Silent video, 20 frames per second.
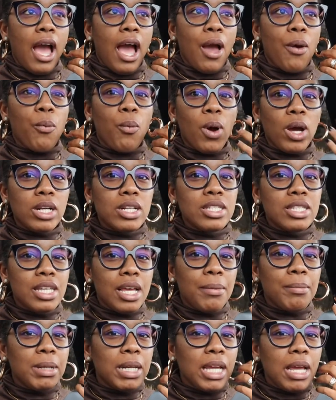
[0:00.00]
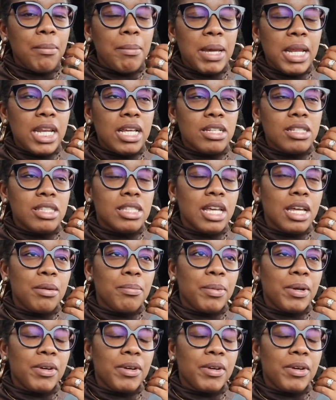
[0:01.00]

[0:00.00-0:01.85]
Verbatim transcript: I want to say I'm going to get my nails done,